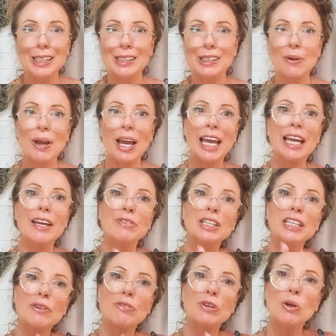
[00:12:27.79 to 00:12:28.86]
So even
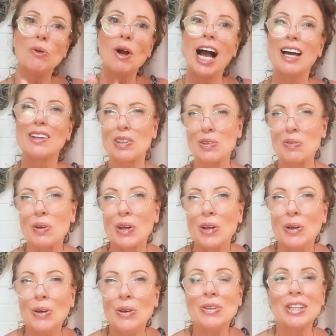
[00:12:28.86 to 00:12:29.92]
if you are
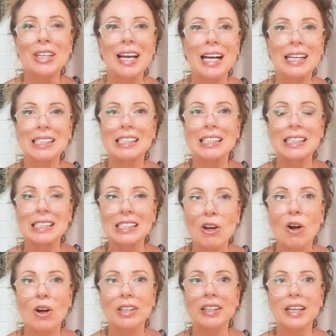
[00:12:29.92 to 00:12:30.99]
through the narcissistic
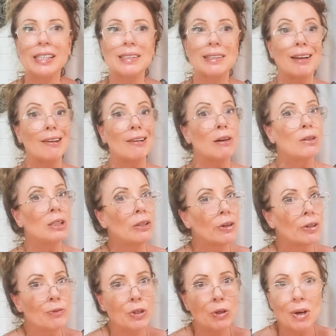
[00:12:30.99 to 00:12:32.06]
holidays, and I know a lot
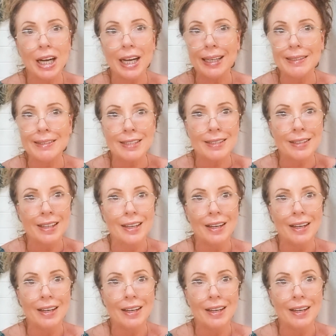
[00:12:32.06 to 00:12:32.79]
of you aren't,